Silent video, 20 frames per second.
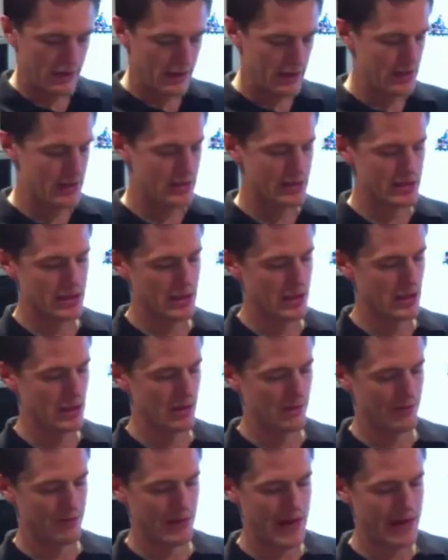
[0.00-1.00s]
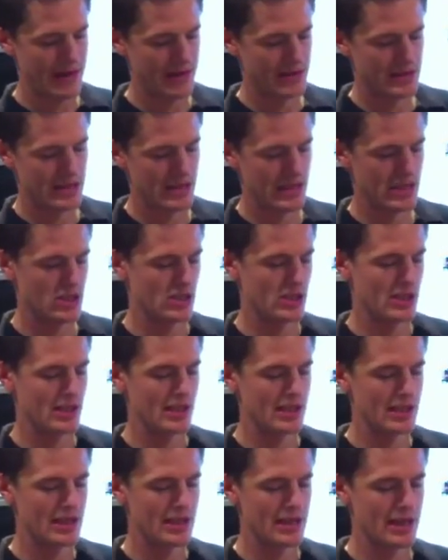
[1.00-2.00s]
this padded section in
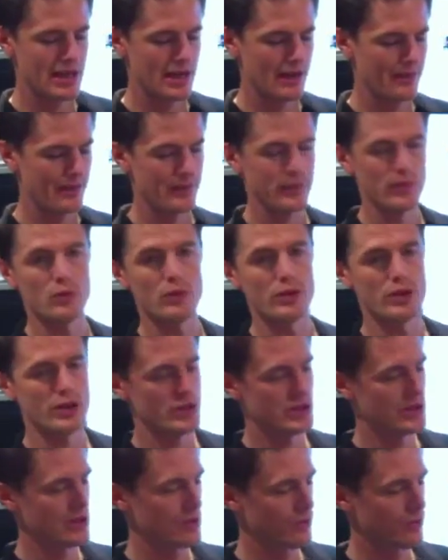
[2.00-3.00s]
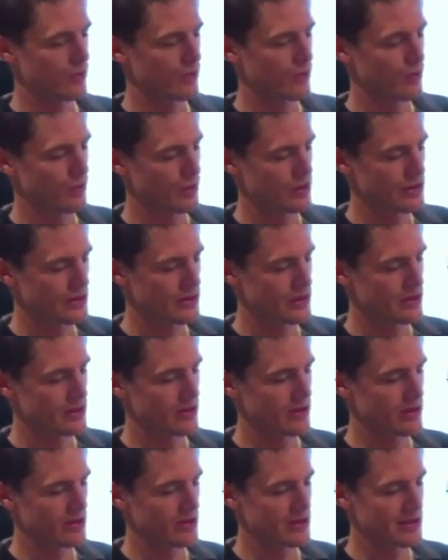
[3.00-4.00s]
here, which sits
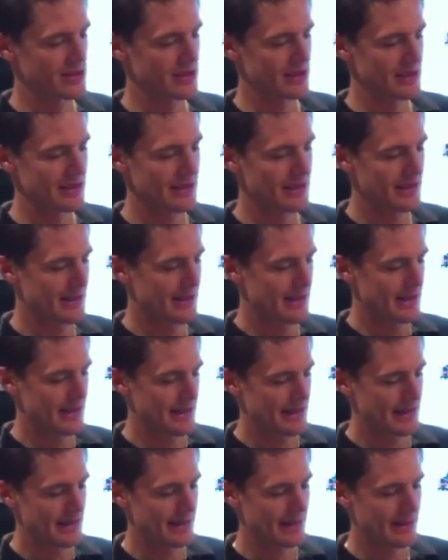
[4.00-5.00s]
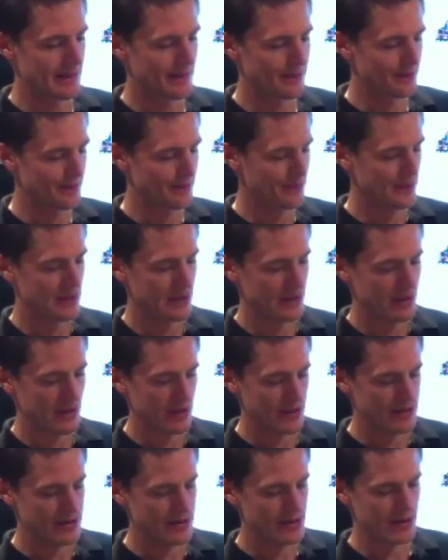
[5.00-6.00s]
on your seat.
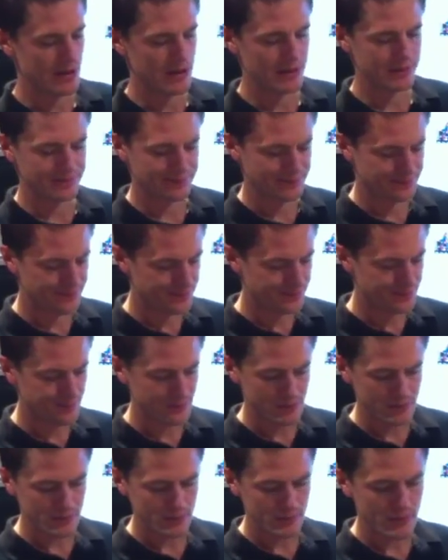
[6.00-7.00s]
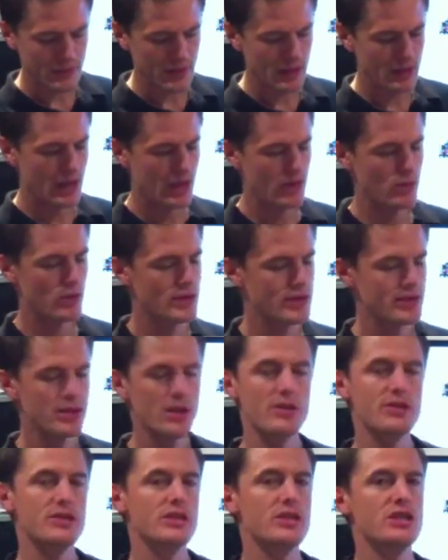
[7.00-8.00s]
It's otherwise
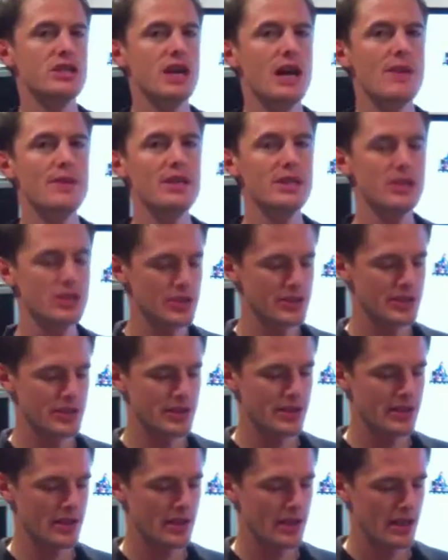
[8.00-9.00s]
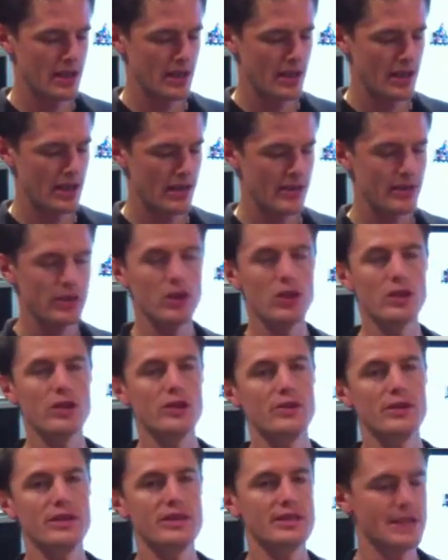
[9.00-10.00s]
known as a chamois. Just the
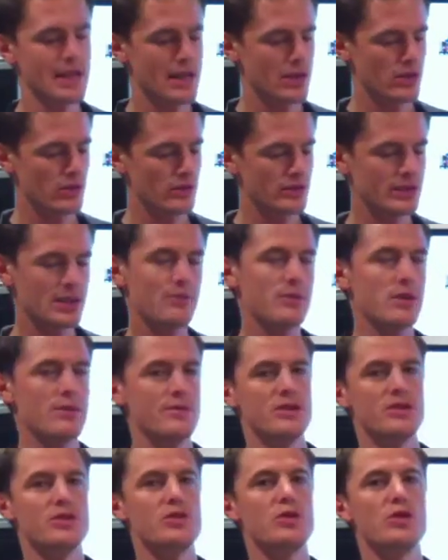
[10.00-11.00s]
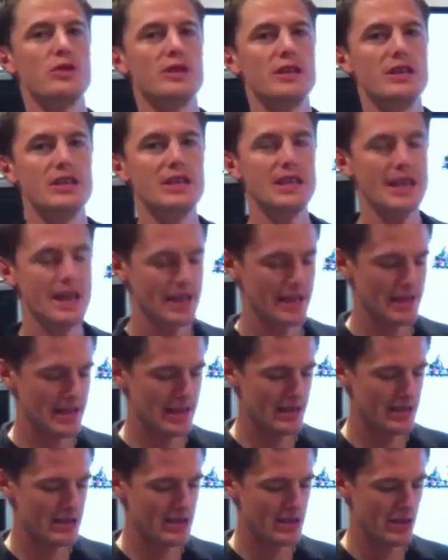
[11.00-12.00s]
longer in the saddle, sometimes the sorer that you can
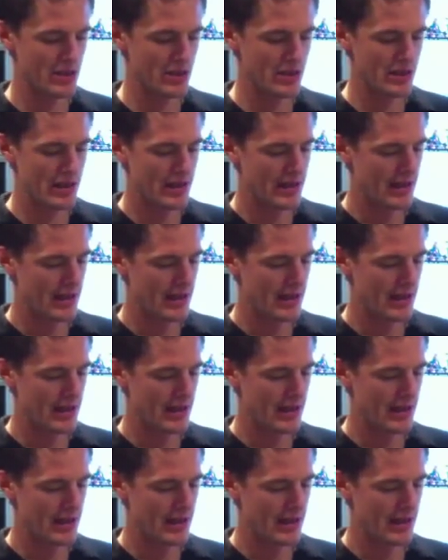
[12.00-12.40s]
get. So